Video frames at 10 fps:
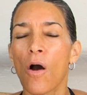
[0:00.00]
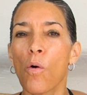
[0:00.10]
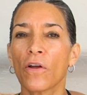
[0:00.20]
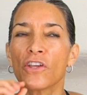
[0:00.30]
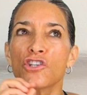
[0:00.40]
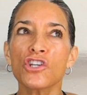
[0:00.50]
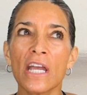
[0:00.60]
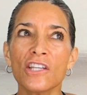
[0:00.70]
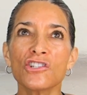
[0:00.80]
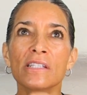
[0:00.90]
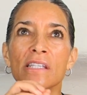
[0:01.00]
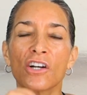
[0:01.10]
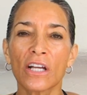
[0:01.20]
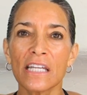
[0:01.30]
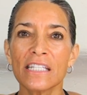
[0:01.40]
or the changes that
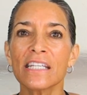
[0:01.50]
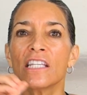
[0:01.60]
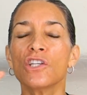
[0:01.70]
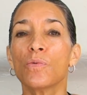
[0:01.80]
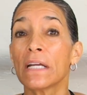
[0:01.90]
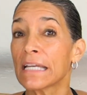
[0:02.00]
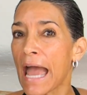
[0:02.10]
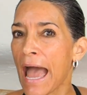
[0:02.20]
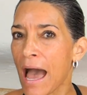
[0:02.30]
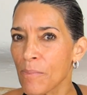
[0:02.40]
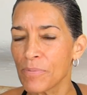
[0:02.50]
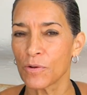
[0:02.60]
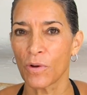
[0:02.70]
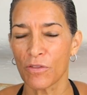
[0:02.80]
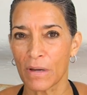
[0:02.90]
are continuing to
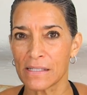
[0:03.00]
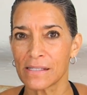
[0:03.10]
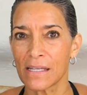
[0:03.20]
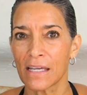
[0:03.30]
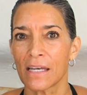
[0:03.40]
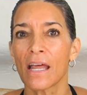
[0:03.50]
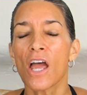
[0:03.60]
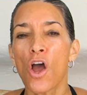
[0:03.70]
happen with my skin